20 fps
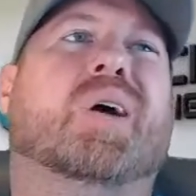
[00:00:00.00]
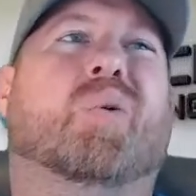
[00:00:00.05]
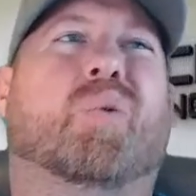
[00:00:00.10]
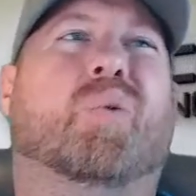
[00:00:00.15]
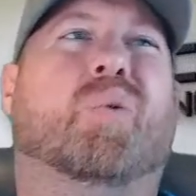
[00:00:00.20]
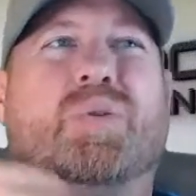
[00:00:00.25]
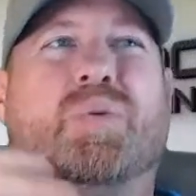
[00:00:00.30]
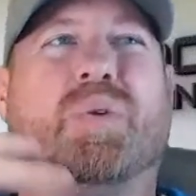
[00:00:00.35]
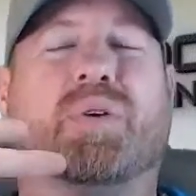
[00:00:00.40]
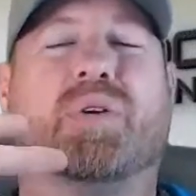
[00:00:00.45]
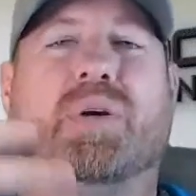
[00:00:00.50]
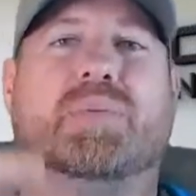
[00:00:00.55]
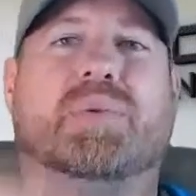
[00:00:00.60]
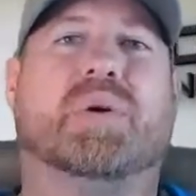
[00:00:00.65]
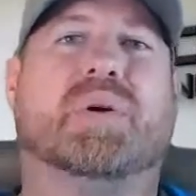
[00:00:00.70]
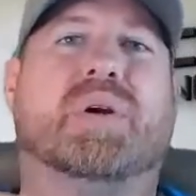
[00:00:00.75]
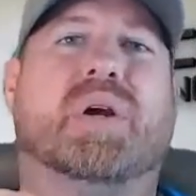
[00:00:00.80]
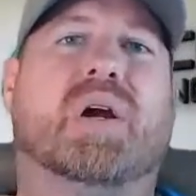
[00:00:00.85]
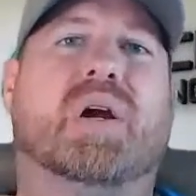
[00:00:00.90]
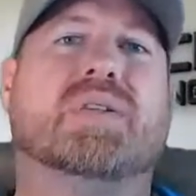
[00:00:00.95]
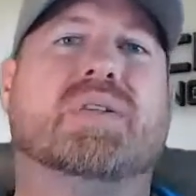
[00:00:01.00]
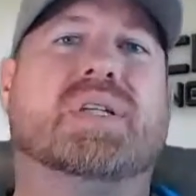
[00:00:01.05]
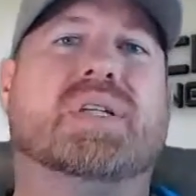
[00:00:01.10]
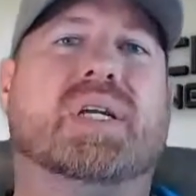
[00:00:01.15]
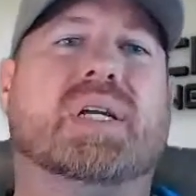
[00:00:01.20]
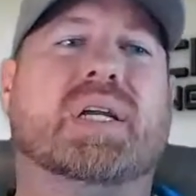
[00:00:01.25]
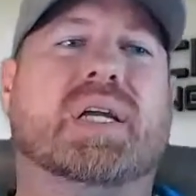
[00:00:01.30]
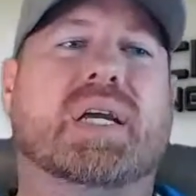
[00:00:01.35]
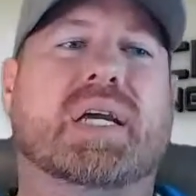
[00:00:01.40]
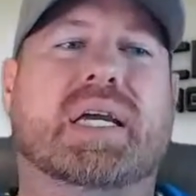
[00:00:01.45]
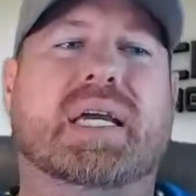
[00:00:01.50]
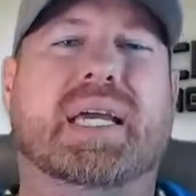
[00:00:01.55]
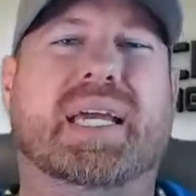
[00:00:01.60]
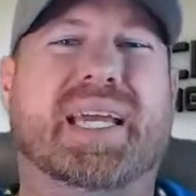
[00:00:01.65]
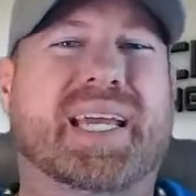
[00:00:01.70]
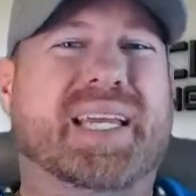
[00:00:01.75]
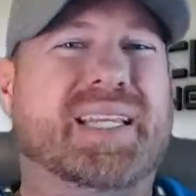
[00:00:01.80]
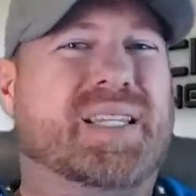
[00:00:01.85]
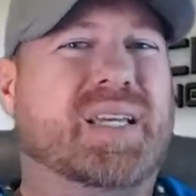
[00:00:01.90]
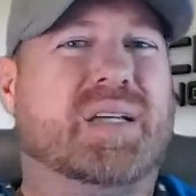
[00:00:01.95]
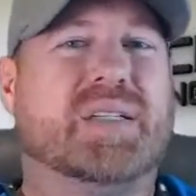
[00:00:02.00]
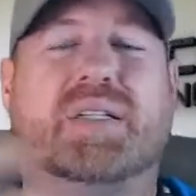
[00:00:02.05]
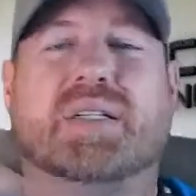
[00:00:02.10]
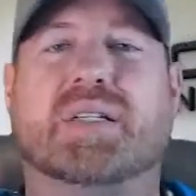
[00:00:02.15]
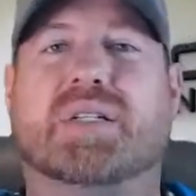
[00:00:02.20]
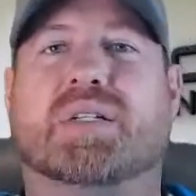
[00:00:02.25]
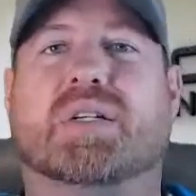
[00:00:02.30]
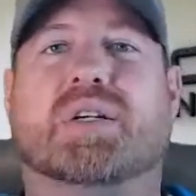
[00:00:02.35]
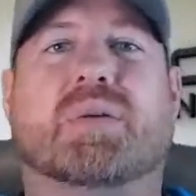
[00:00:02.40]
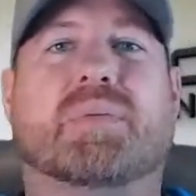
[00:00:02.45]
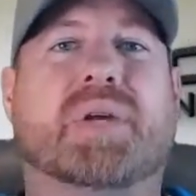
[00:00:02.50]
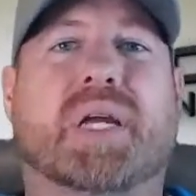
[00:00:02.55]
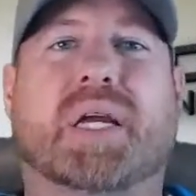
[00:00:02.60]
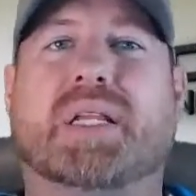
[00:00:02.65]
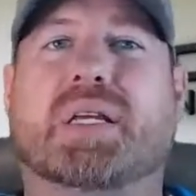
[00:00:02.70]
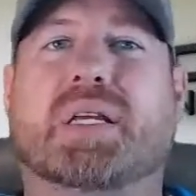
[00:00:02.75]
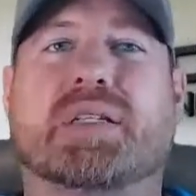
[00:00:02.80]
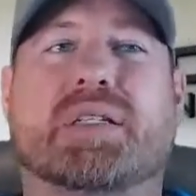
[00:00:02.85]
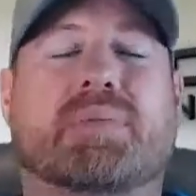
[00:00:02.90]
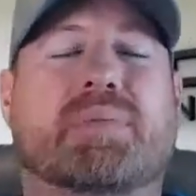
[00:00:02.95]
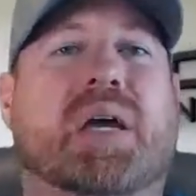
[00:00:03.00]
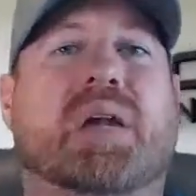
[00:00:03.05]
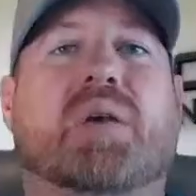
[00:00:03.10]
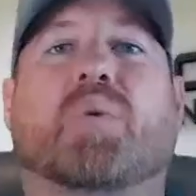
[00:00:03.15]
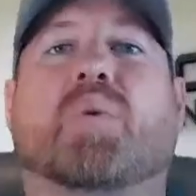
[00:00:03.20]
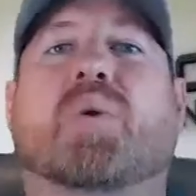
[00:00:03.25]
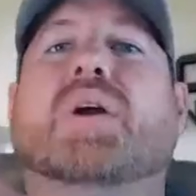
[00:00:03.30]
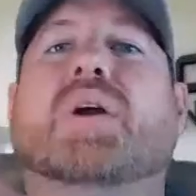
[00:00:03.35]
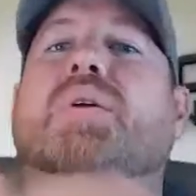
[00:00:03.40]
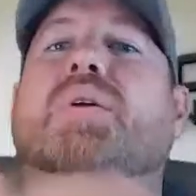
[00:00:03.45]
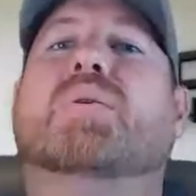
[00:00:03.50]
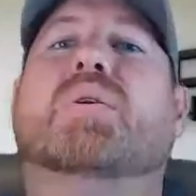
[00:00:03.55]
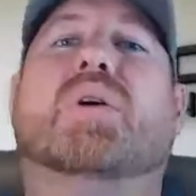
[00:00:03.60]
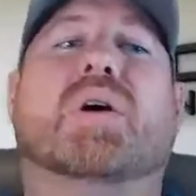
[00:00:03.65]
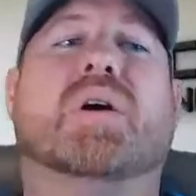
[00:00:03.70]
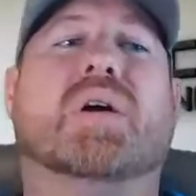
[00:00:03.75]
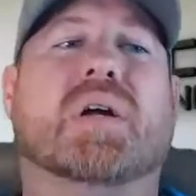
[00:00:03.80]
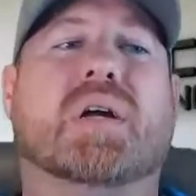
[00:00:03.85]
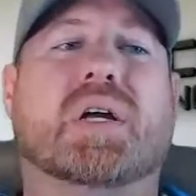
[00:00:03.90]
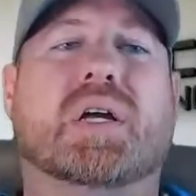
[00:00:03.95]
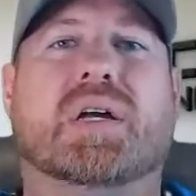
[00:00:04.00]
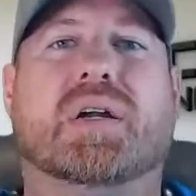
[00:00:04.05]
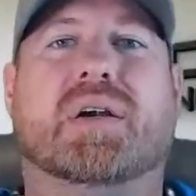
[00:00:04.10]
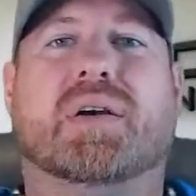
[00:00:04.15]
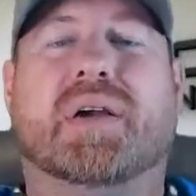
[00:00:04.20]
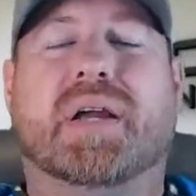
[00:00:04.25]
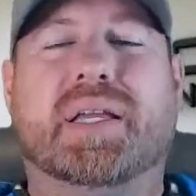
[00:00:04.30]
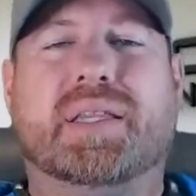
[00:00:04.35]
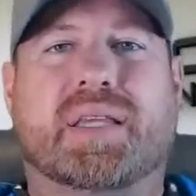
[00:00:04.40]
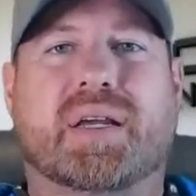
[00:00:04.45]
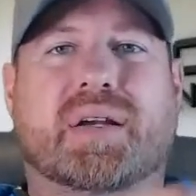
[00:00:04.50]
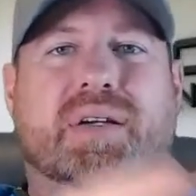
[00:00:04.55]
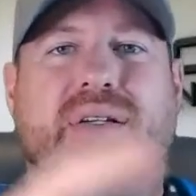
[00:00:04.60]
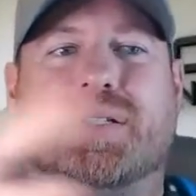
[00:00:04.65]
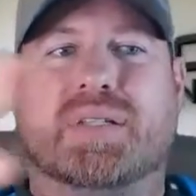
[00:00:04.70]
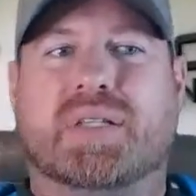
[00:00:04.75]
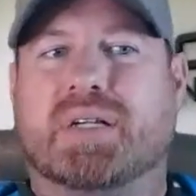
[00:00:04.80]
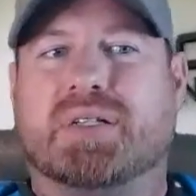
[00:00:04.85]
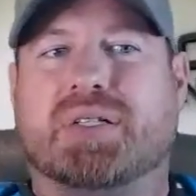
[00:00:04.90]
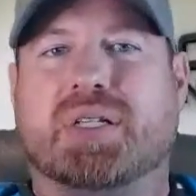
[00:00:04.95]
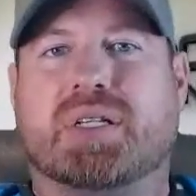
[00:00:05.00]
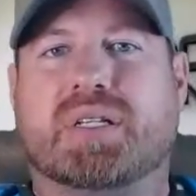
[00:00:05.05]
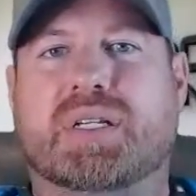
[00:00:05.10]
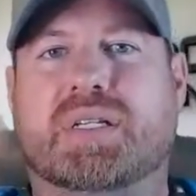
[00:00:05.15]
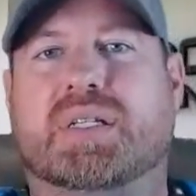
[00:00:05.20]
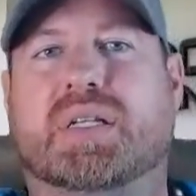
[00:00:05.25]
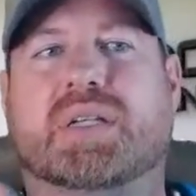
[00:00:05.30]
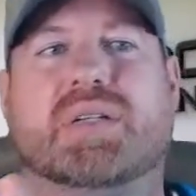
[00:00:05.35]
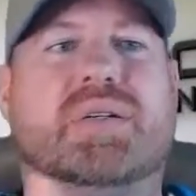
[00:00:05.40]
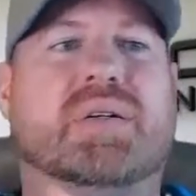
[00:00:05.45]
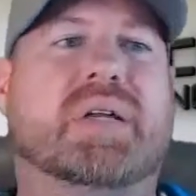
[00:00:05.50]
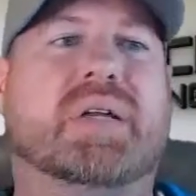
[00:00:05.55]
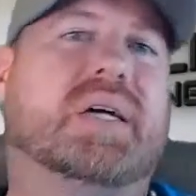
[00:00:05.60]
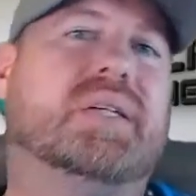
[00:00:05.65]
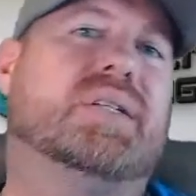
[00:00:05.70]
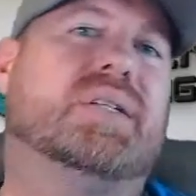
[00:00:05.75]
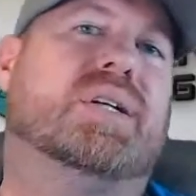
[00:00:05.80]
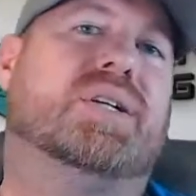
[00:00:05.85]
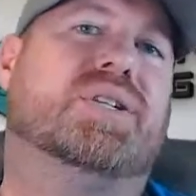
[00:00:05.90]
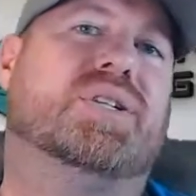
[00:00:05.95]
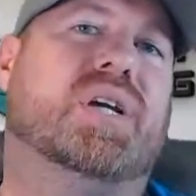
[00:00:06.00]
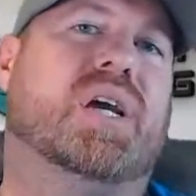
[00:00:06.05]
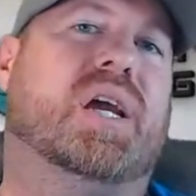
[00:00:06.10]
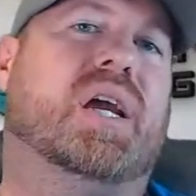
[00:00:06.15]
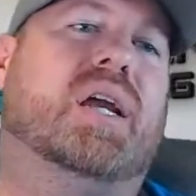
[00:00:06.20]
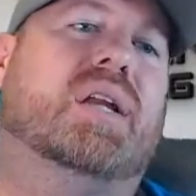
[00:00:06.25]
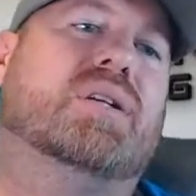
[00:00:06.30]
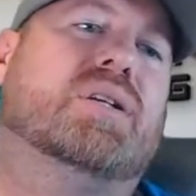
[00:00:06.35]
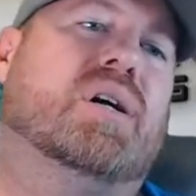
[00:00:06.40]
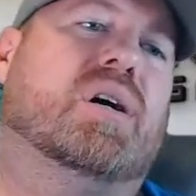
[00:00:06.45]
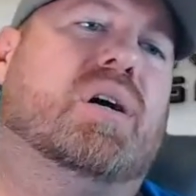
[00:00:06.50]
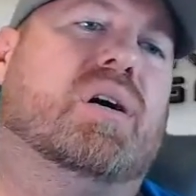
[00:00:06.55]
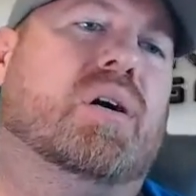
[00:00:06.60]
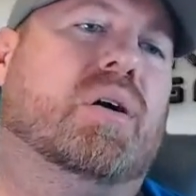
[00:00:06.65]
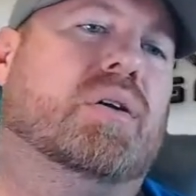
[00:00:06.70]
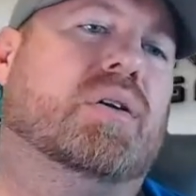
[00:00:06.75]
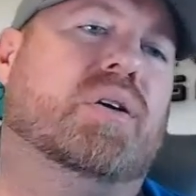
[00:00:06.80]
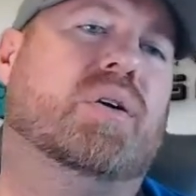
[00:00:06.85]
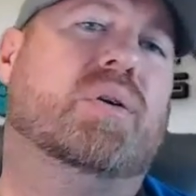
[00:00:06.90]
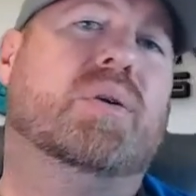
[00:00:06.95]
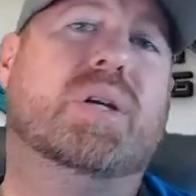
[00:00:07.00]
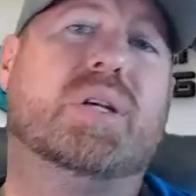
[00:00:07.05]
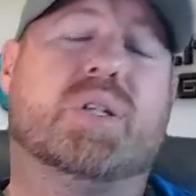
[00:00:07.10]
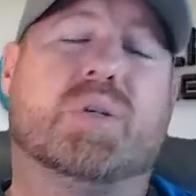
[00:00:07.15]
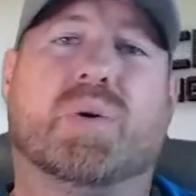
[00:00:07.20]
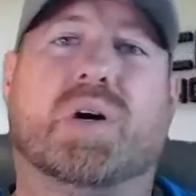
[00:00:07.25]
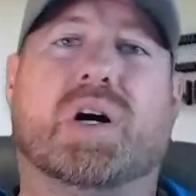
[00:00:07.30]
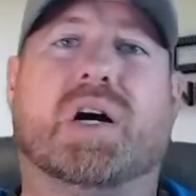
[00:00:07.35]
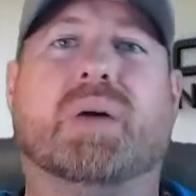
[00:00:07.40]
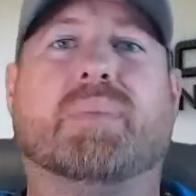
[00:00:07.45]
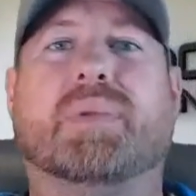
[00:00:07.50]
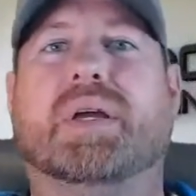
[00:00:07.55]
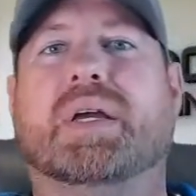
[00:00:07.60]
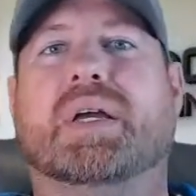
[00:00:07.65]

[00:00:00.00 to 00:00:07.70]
Whereas when cryptocurrency, it doesn't discriminate. It doesn't matter where you are, right? There's a decentralized exchange called Uniswap